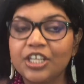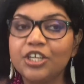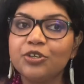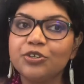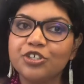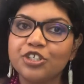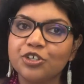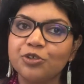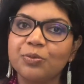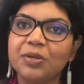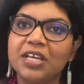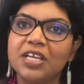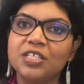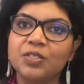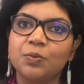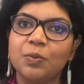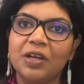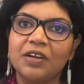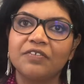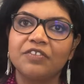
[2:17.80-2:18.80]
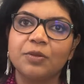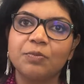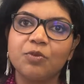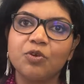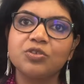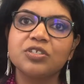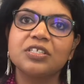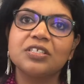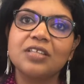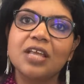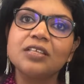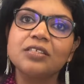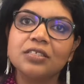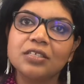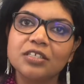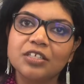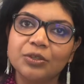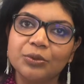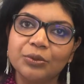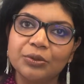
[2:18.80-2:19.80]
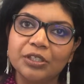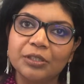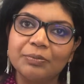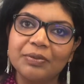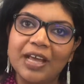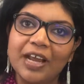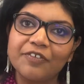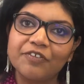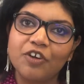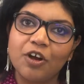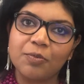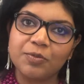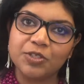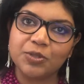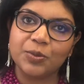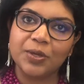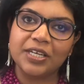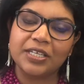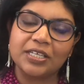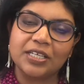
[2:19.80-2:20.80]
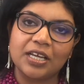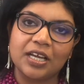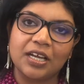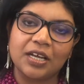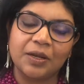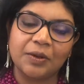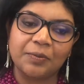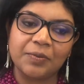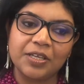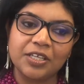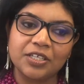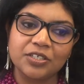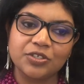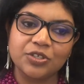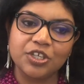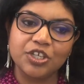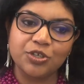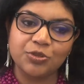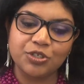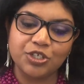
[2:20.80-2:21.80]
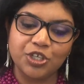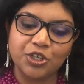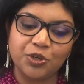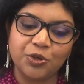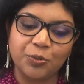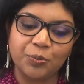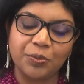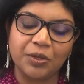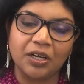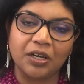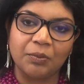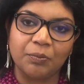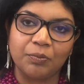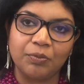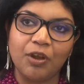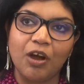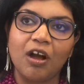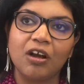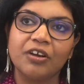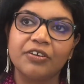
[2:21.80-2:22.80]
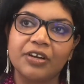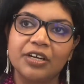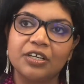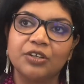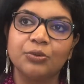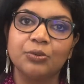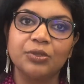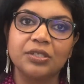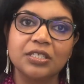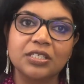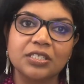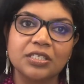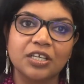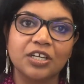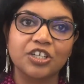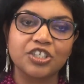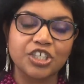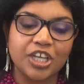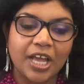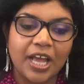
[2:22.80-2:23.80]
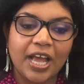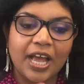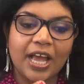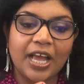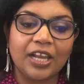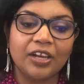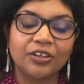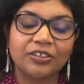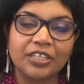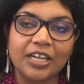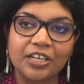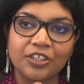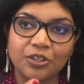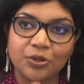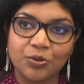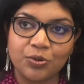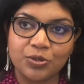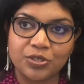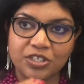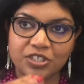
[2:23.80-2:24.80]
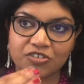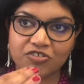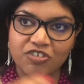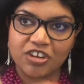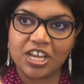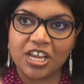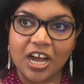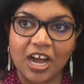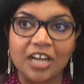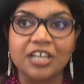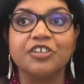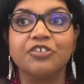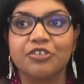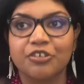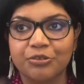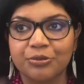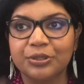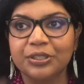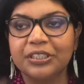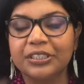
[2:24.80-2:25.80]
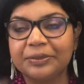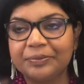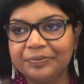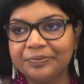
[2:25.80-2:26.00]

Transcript: YouTube is one of the most censored Google platforms. So it uh, so YouTube, uh, Blogger, and Google Search. I looked at those three under Google.